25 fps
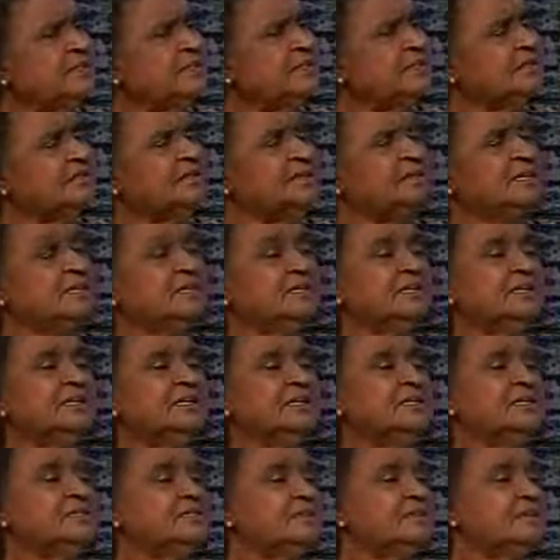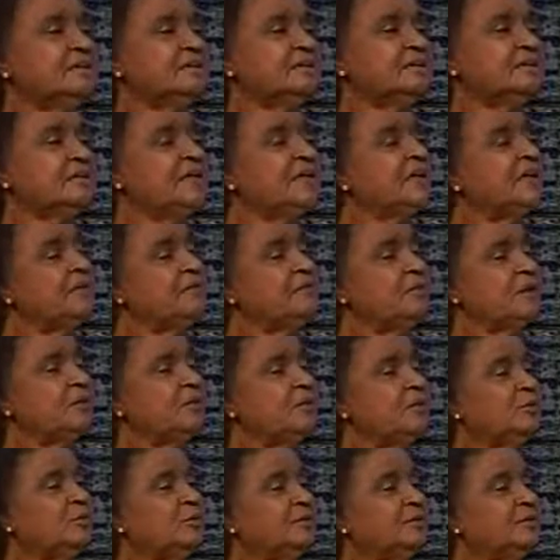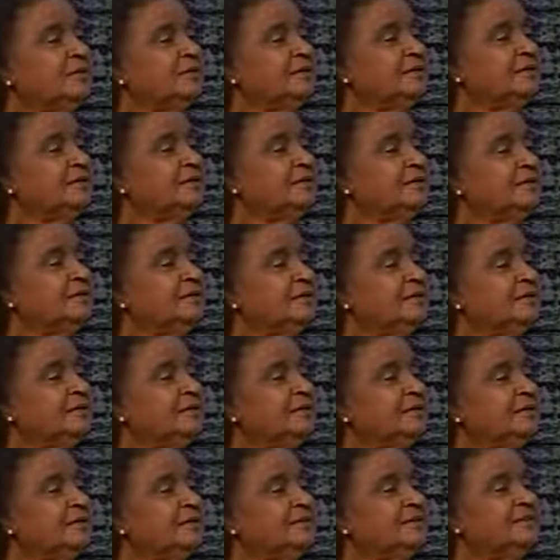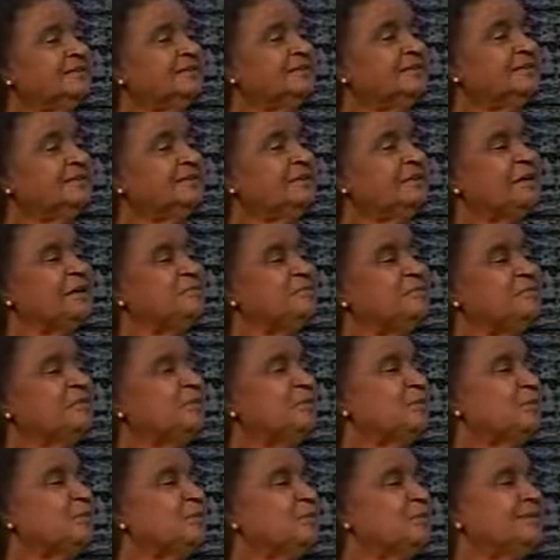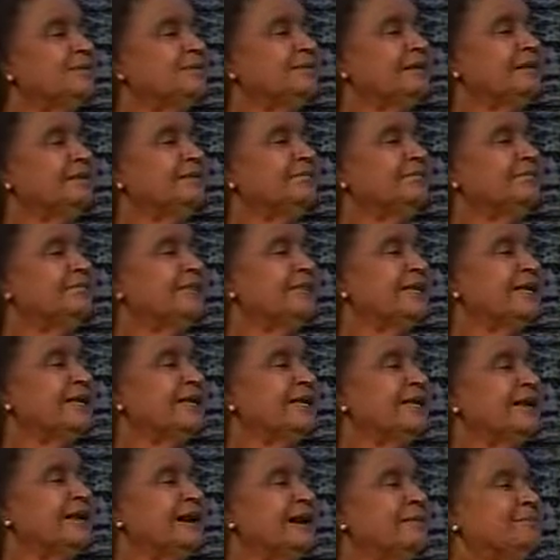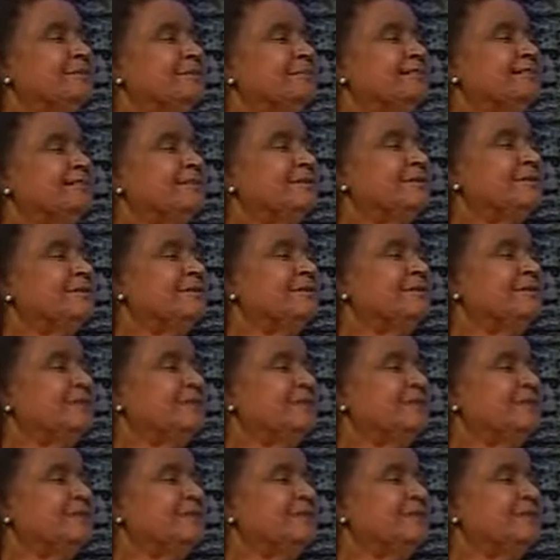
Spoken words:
The girls, they have their own patchwork sewing and making carpets and all that.